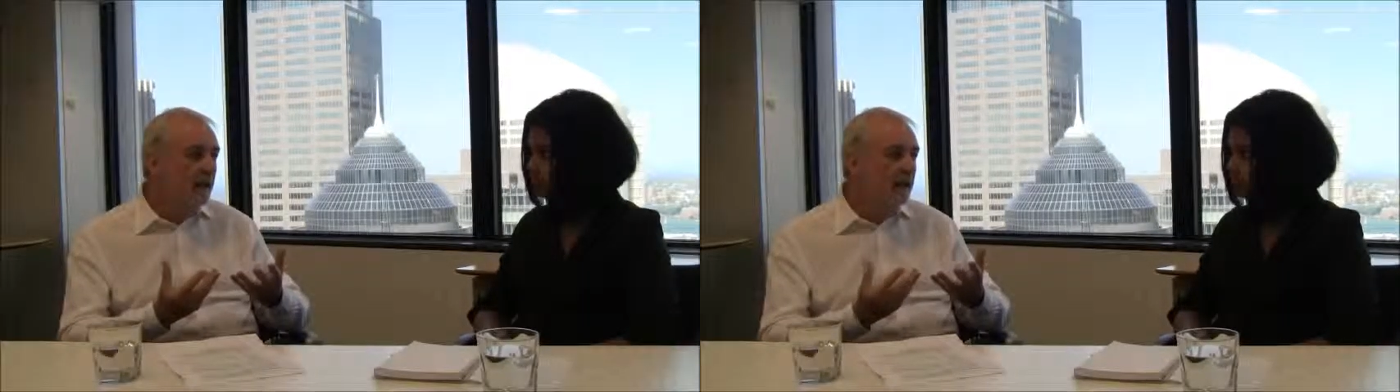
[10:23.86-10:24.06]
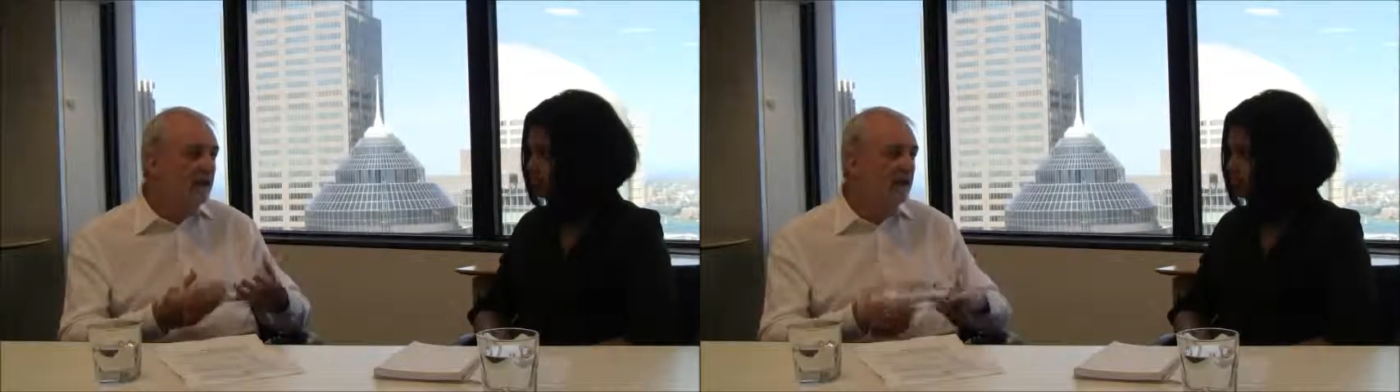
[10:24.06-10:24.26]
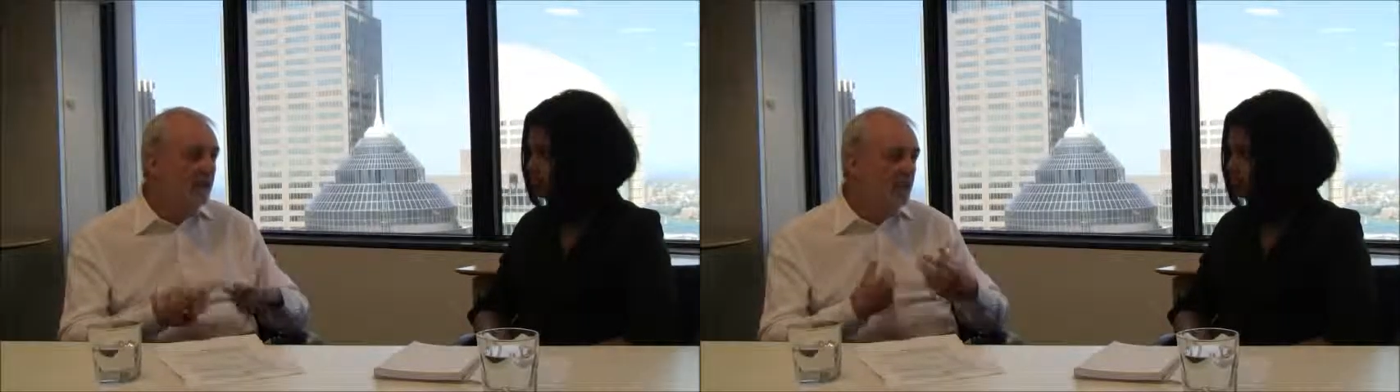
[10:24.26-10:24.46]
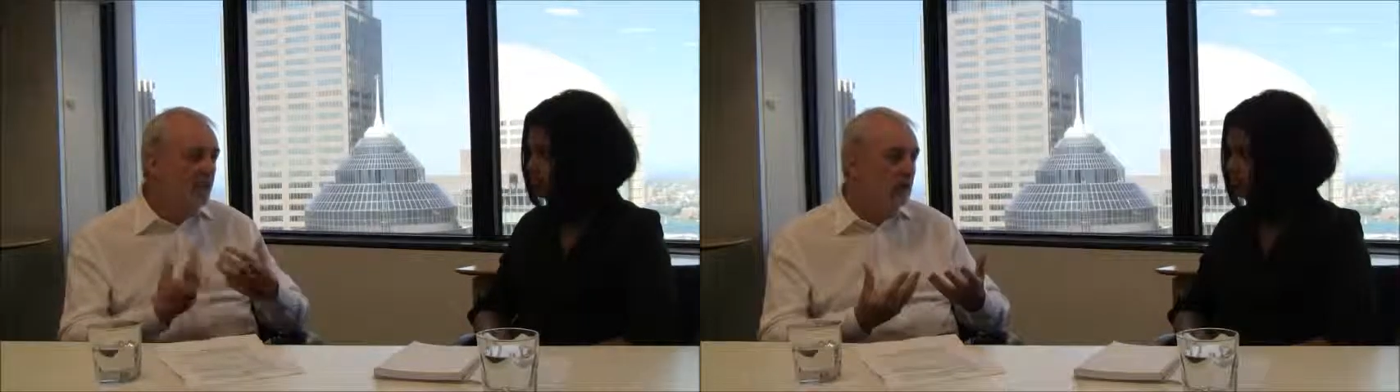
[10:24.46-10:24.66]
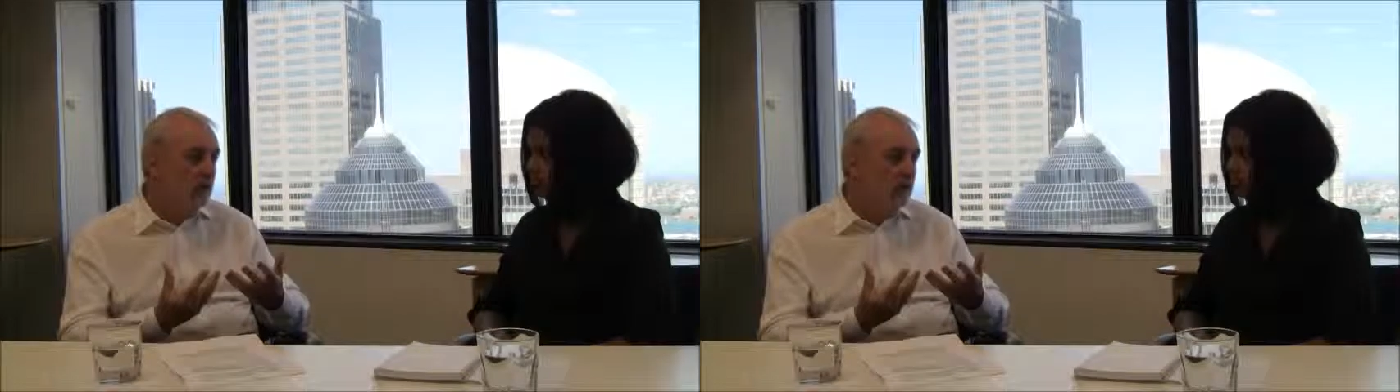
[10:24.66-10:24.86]
in their own
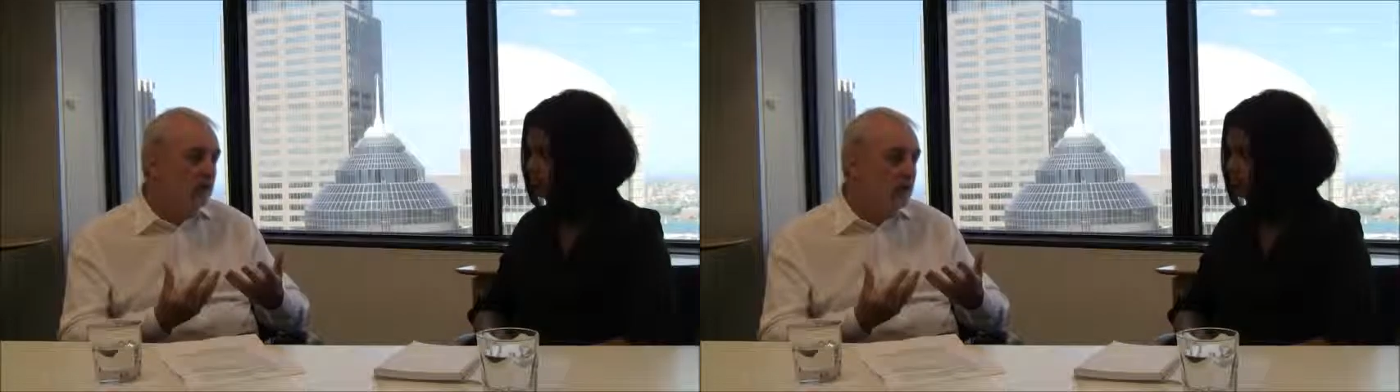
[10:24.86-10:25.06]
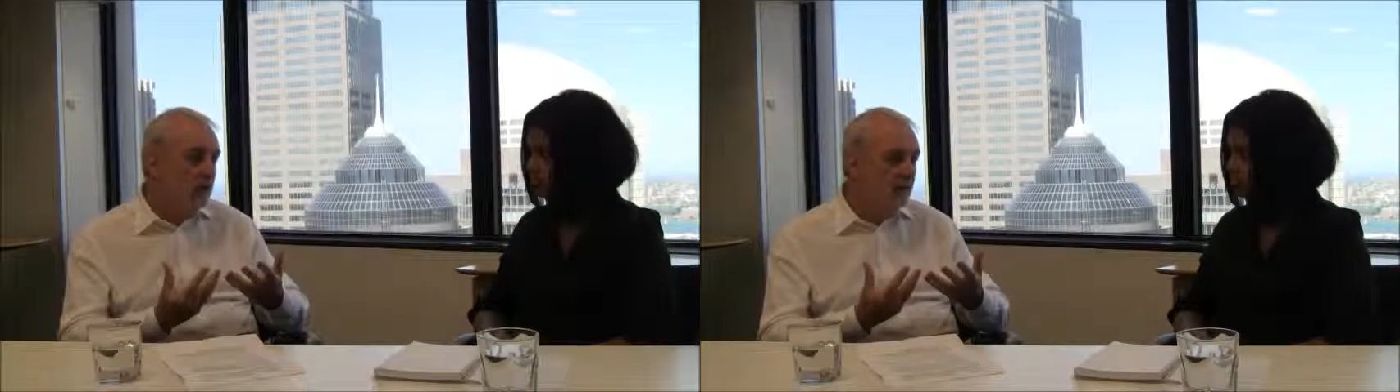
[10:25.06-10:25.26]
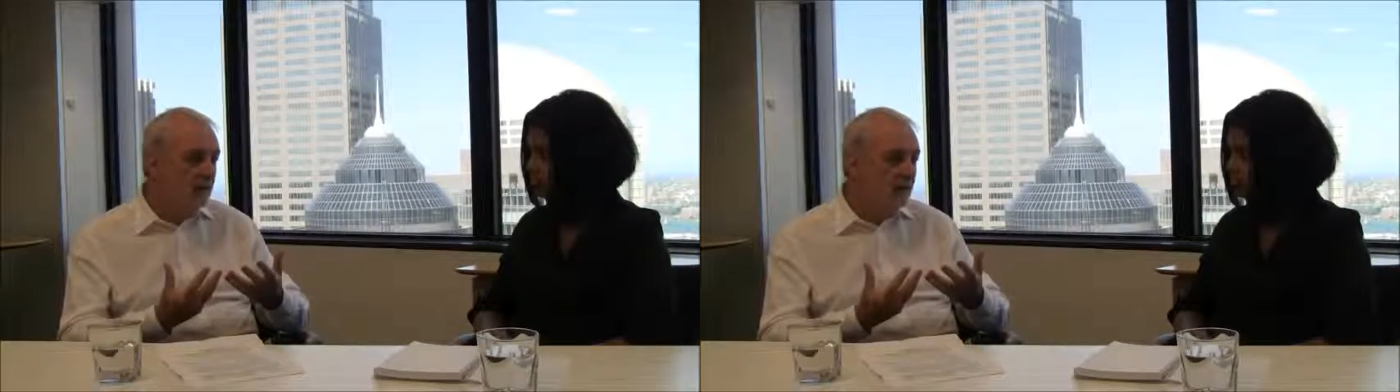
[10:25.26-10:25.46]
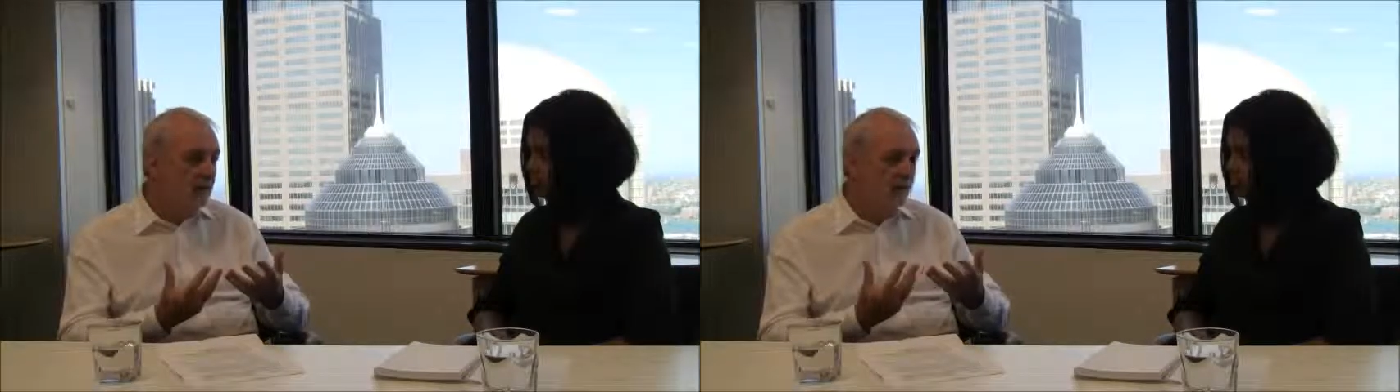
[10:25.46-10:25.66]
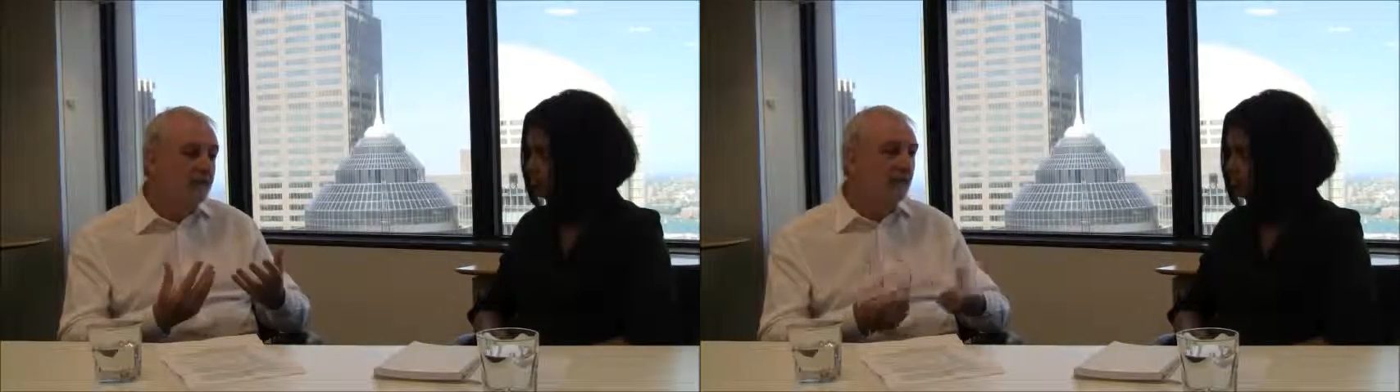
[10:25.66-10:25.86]
words.
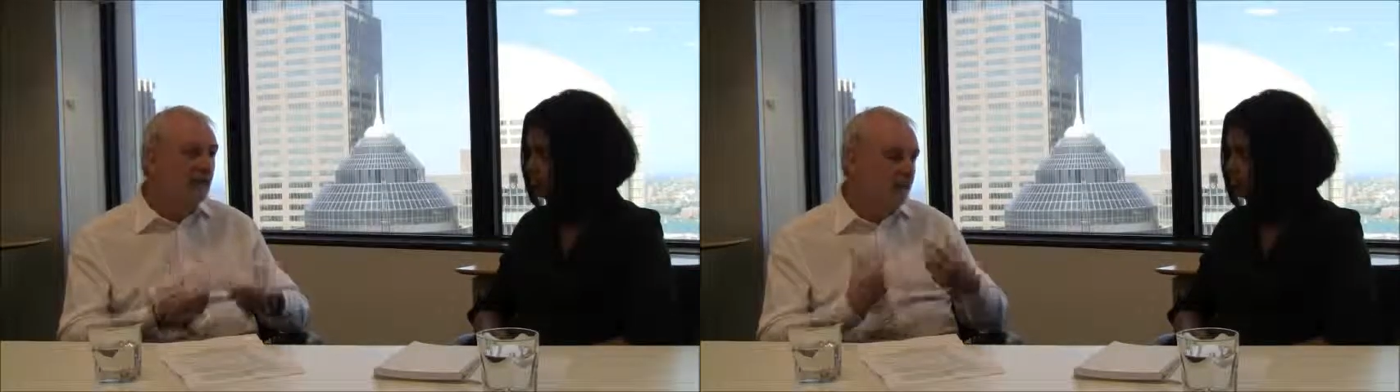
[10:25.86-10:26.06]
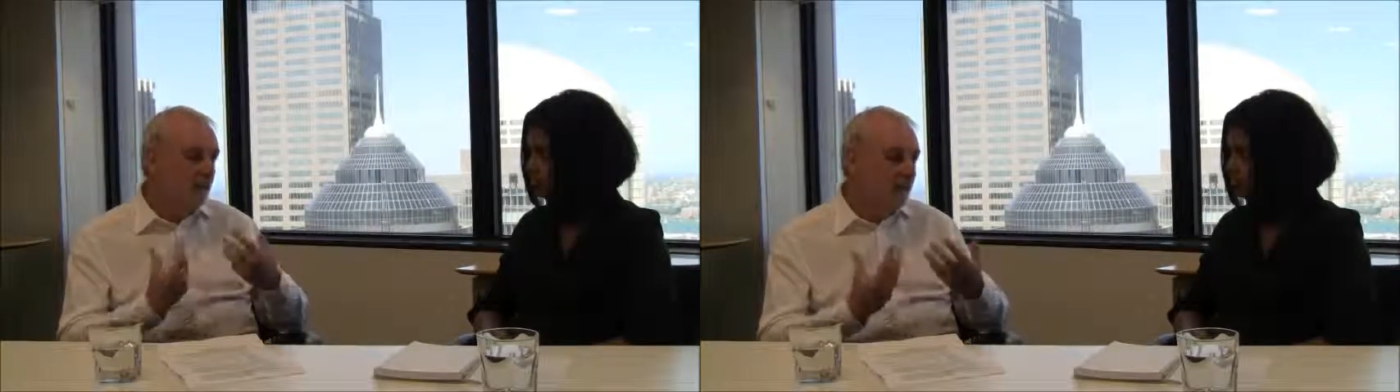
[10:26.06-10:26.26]
If they can't,